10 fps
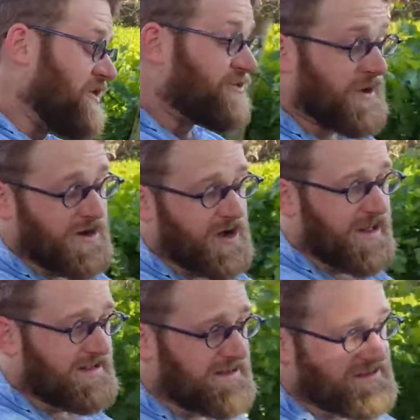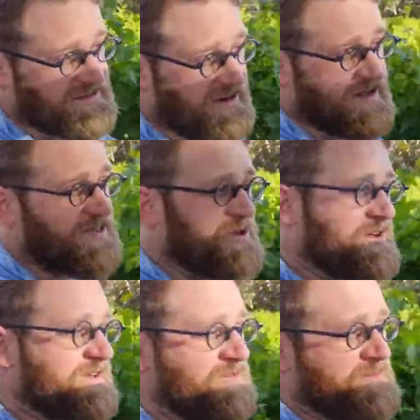29 hectares, sorry, and
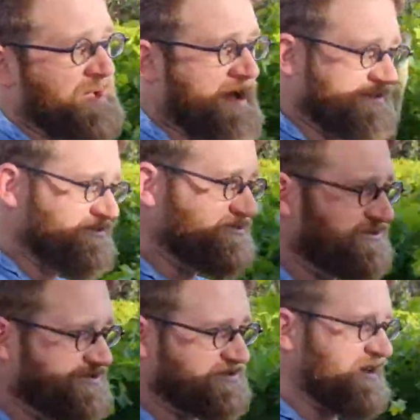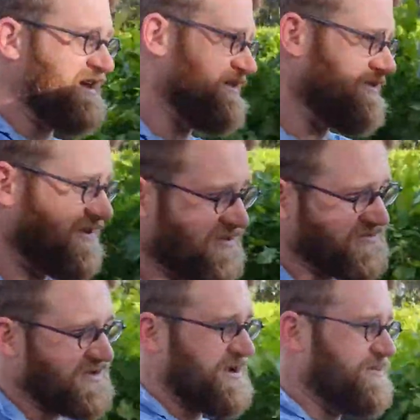30 different parcels scattered
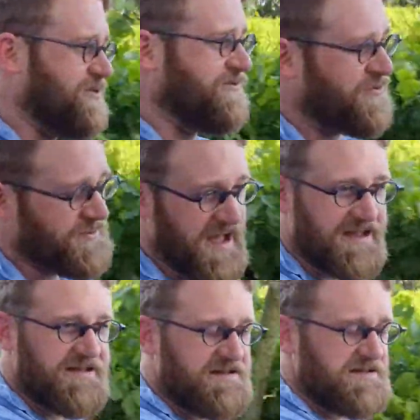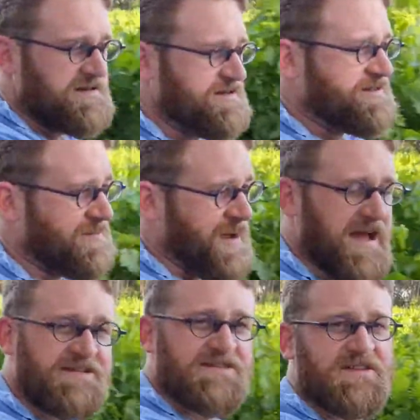across Fume. They're
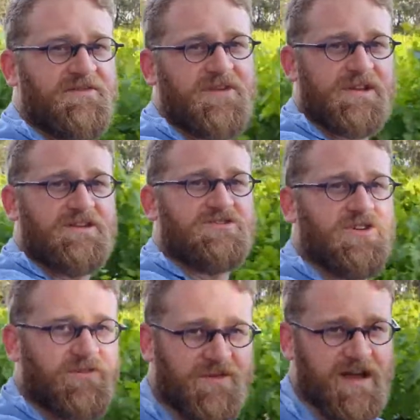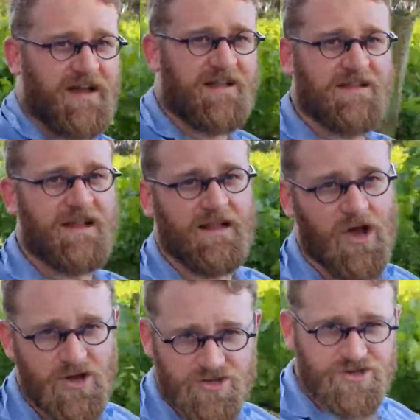based in the village of Le
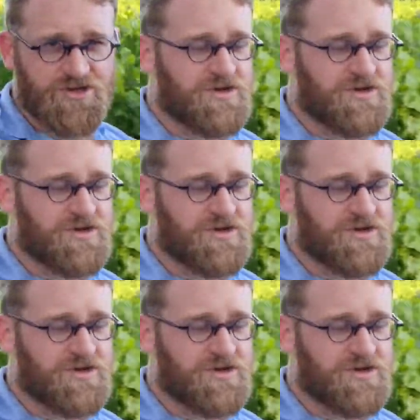Loge.